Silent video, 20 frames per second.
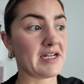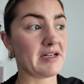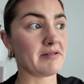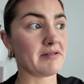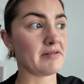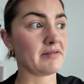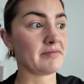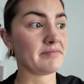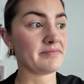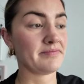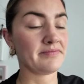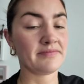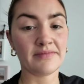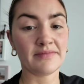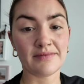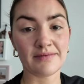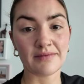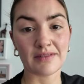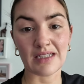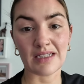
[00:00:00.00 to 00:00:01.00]
down.
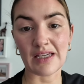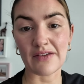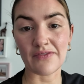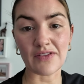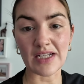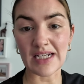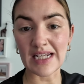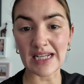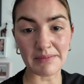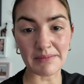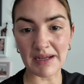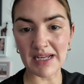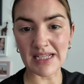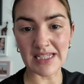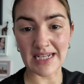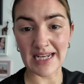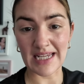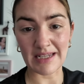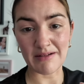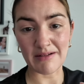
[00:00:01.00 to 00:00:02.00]
If you need me
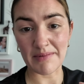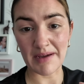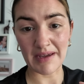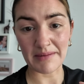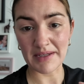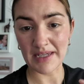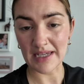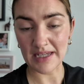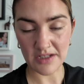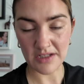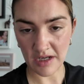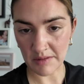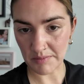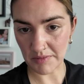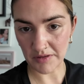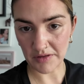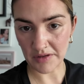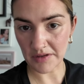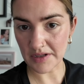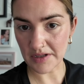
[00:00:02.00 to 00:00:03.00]
to knit you a baby kit, don't
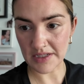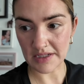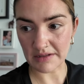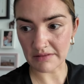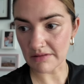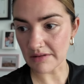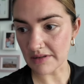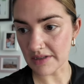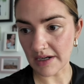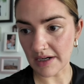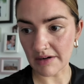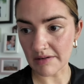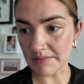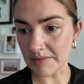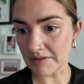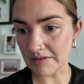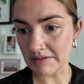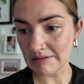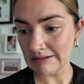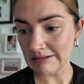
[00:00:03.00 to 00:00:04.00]
bother, because it'll look
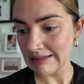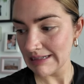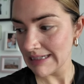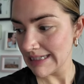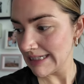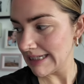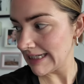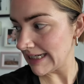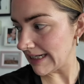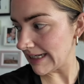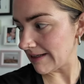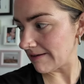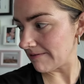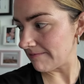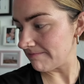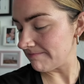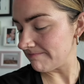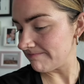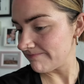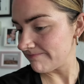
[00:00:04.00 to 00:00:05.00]
terrible.
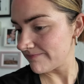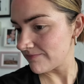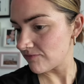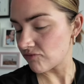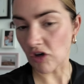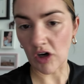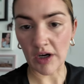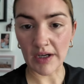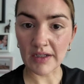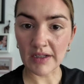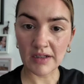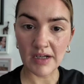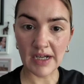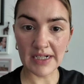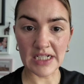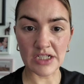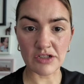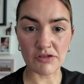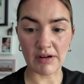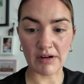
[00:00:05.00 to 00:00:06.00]
Right, I
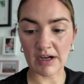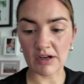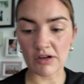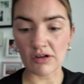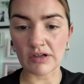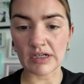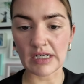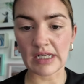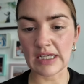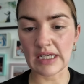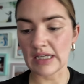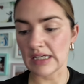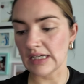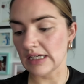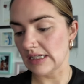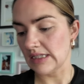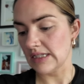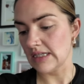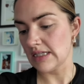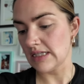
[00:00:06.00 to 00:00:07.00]
need to crack on. It
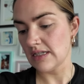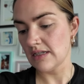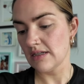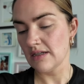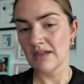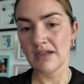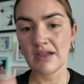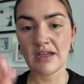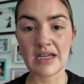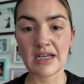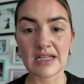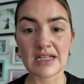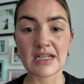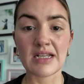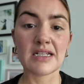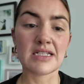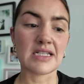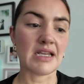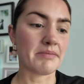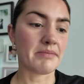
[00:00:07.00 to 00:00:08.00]
is
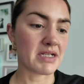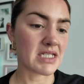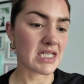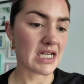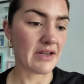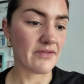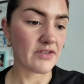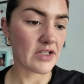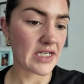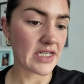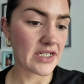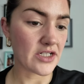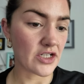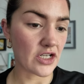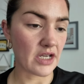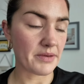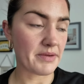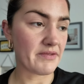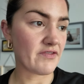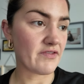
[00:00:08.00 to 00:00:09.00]
10 past 11, I need to
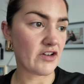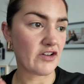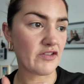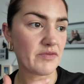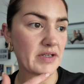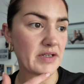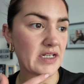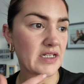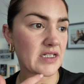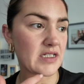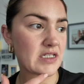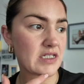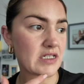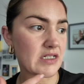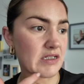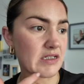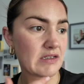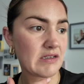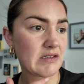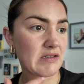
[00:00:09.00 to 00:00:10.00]
go in 5 minutes.
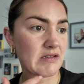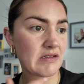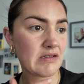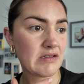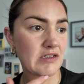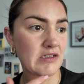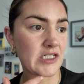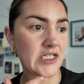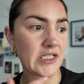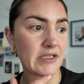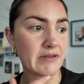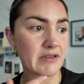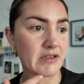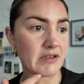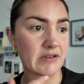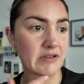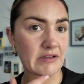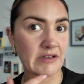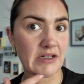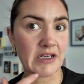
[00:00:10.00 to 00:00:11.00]
So shoes
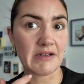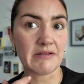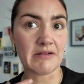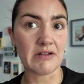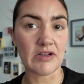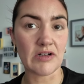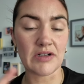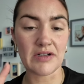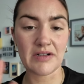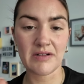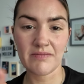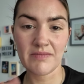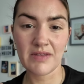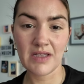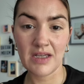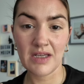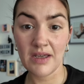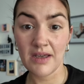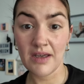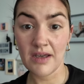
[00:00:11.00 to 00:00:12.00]
on, coat on,
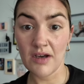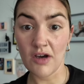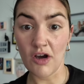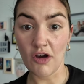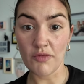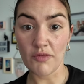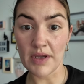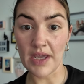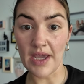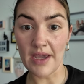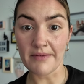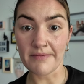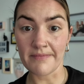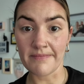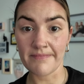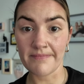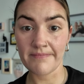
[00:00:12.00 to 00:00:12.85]
off we go.